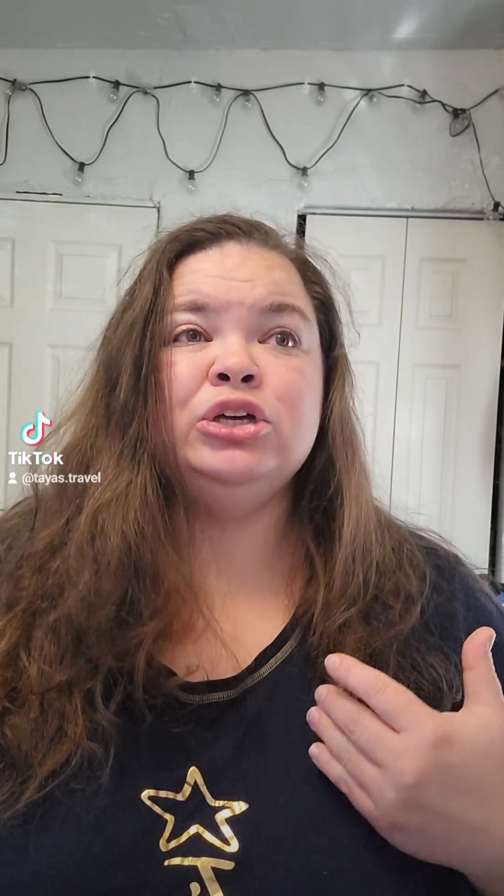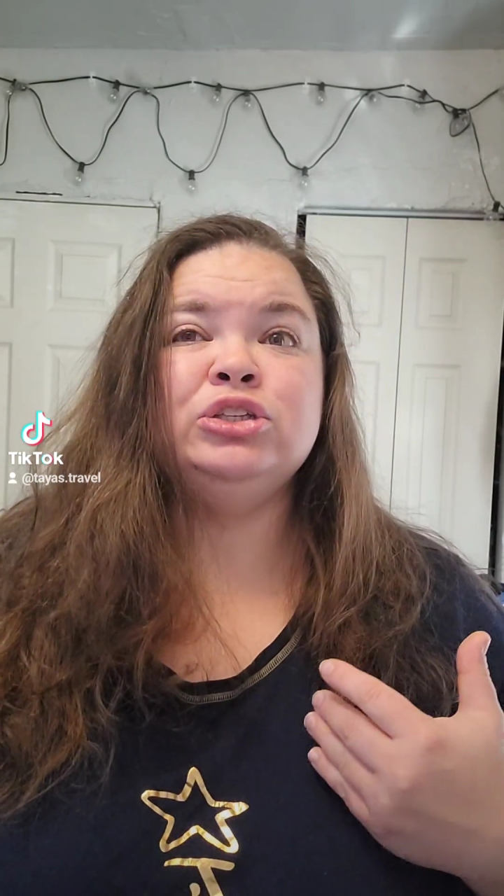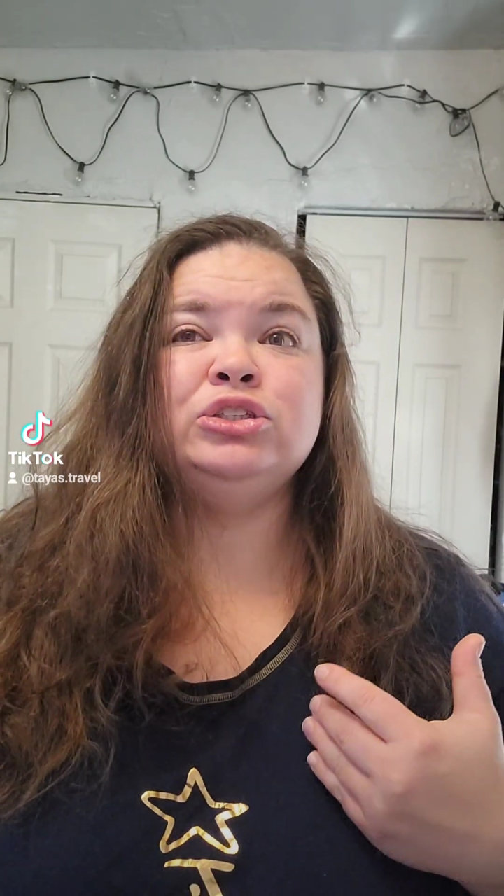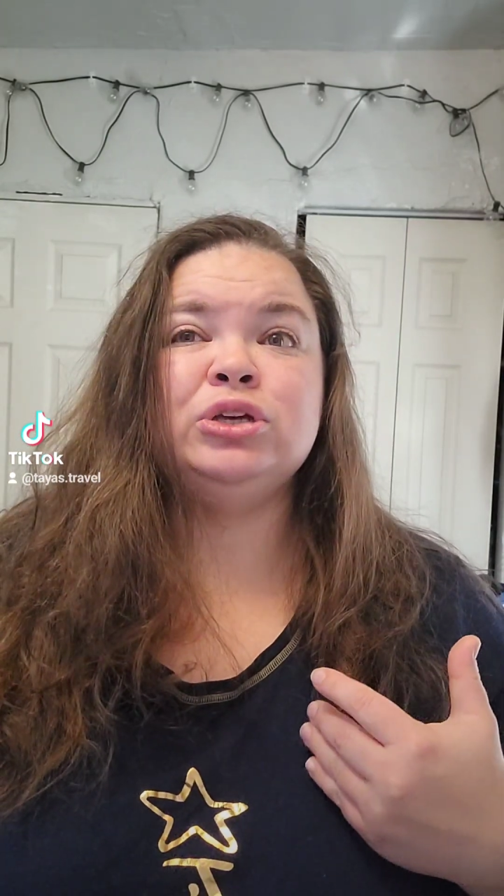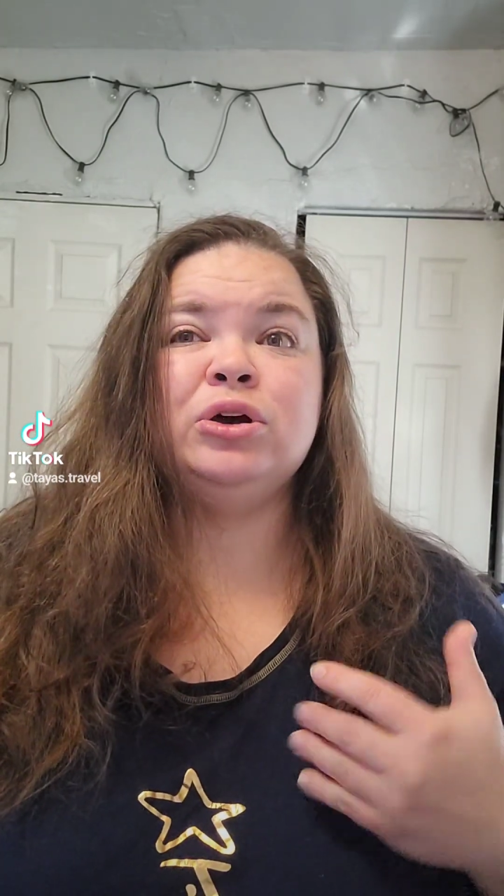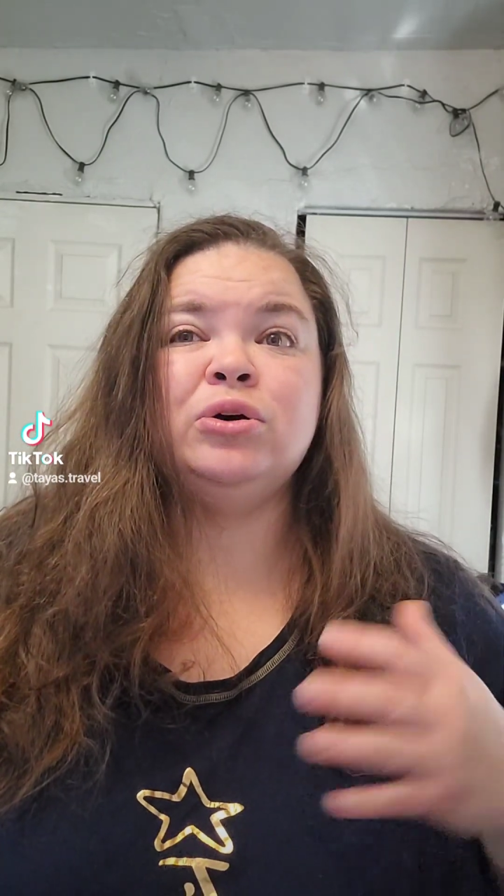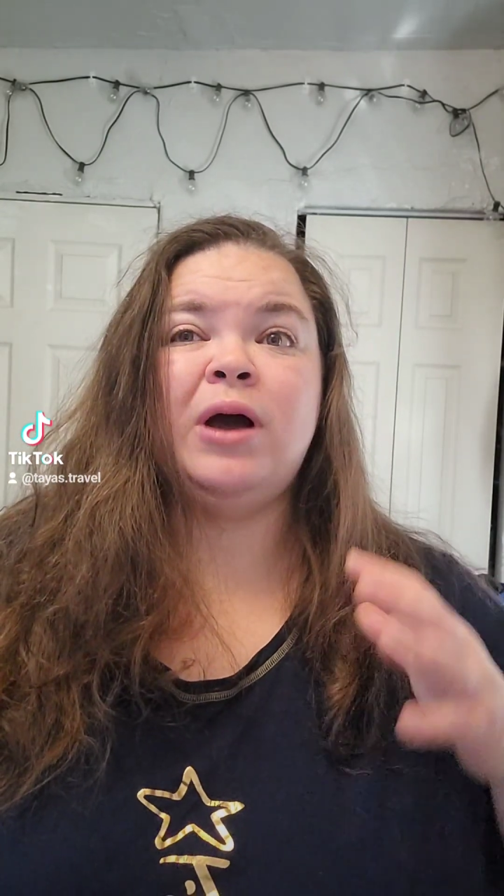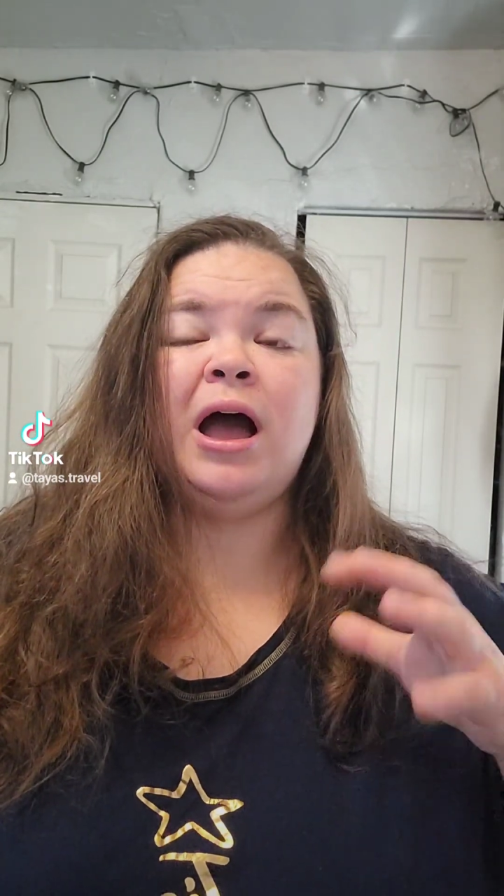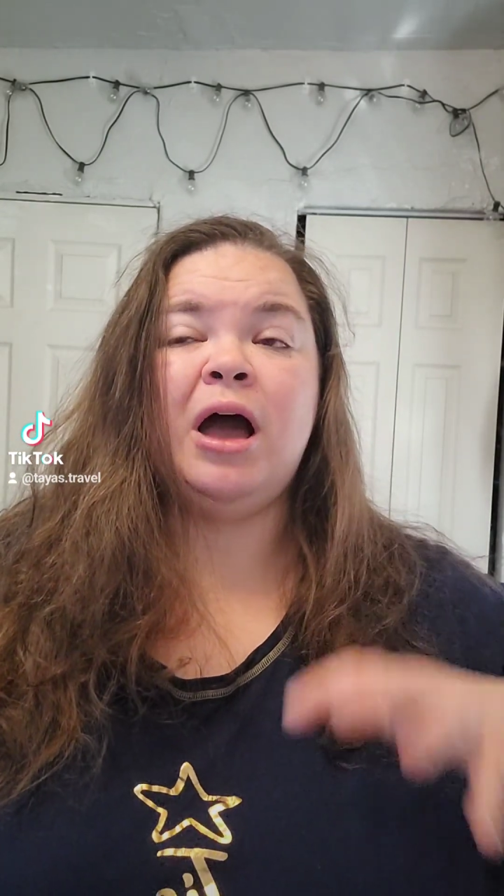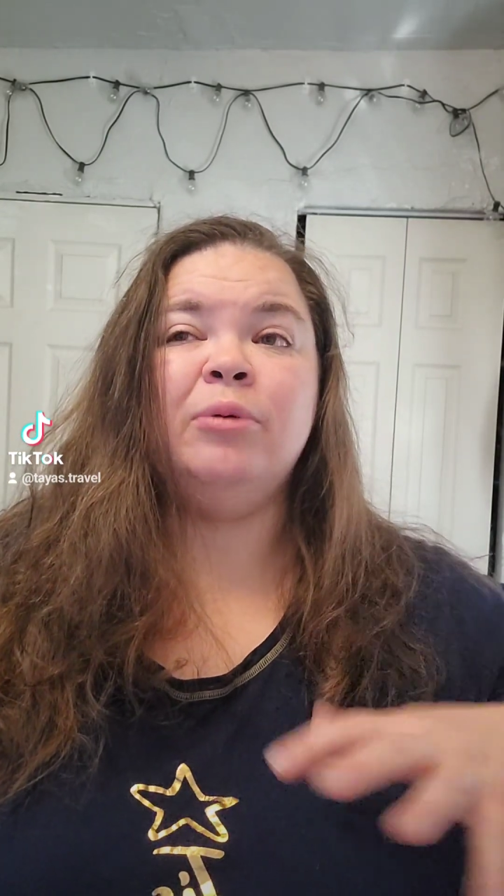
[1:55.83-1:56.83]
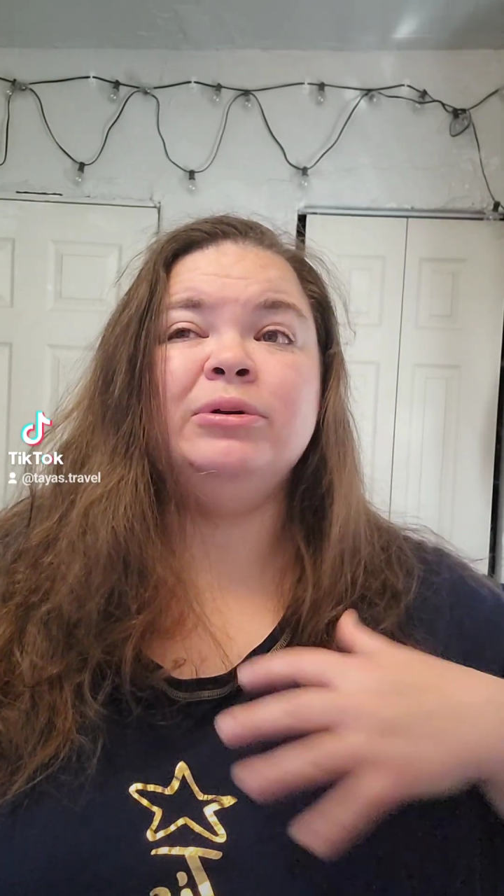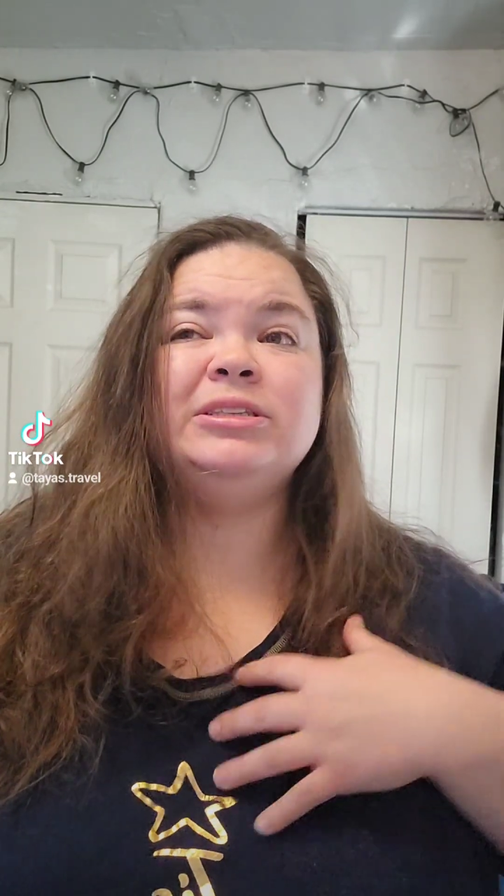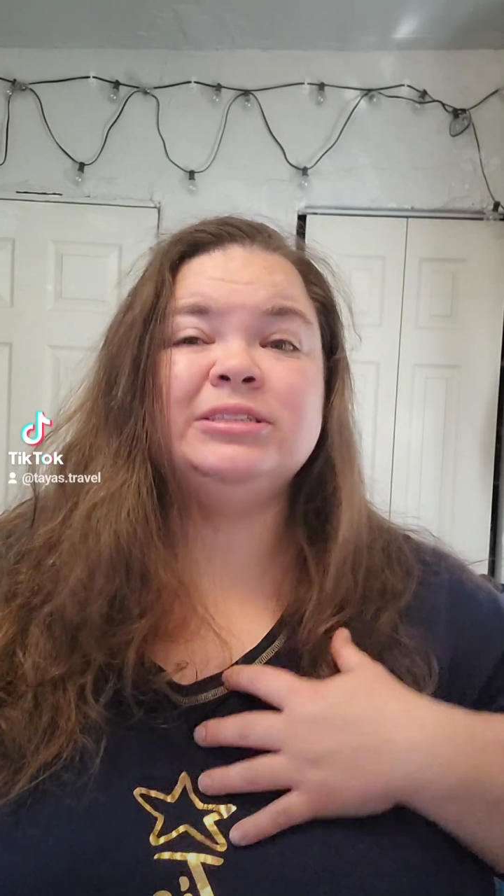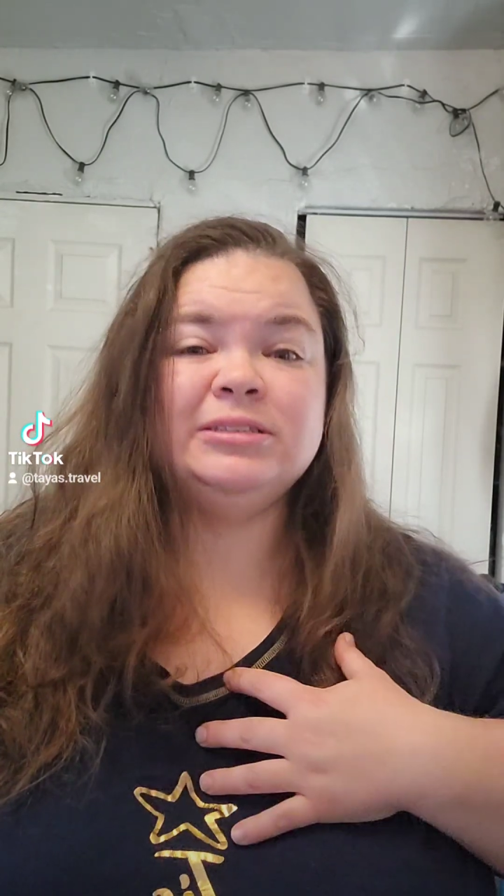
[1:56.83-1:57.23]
So I would,